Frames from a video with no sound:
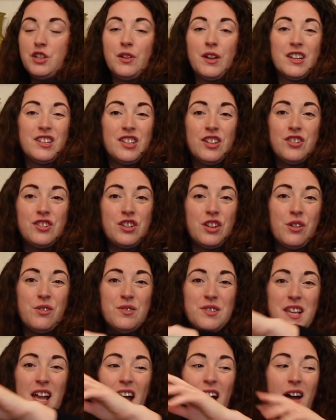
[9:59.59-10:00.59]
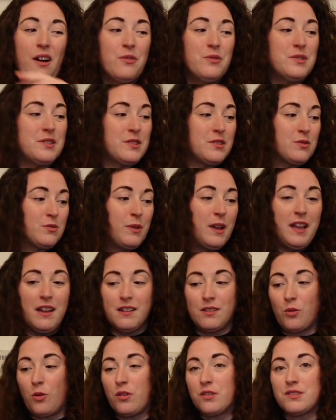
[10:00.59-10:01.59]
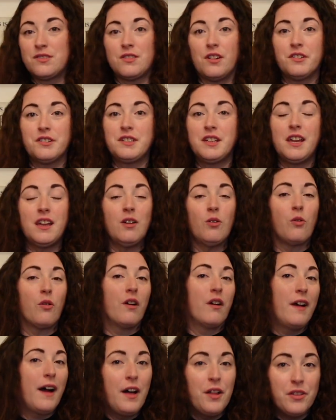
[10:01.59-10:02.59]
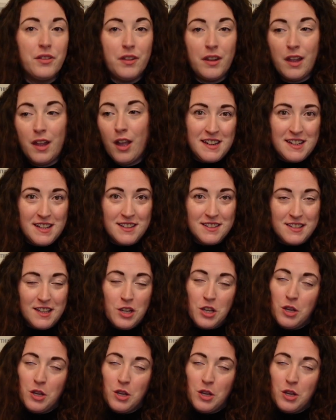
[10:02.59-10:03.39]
You get to choose how sweet or salty or healthy it is that